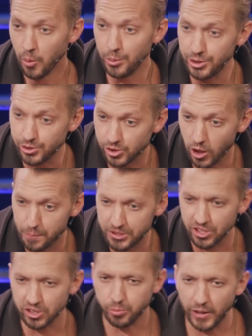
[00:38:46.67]
When you show up at
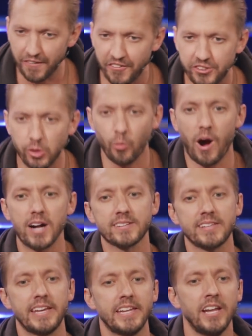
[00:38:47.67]
church, what if as you
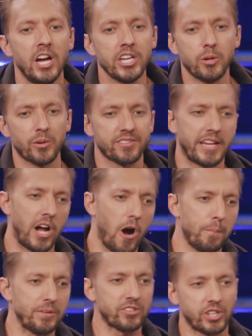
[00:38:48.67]
walked in, you weren't saying, I
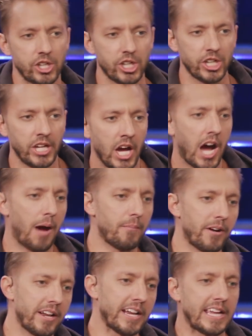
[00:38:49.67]
hope it's good, I'm
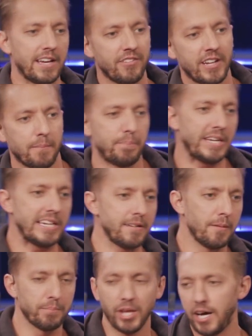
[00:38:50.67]
ready to give it a
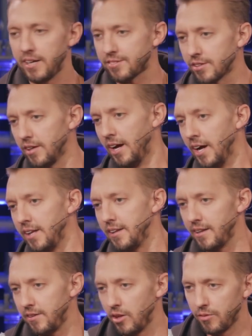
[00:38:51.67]
B plus, or,
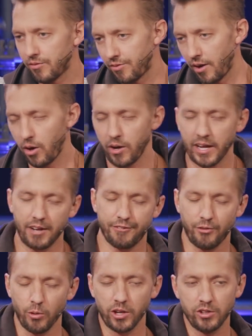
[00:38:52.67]
you know, oh, I got
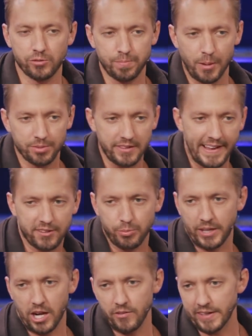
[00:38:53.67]
four goosebumps last
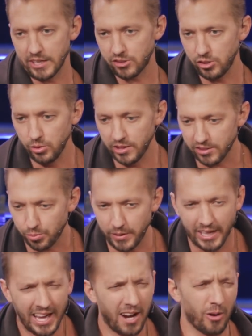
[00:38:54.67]
week, I only got two this week.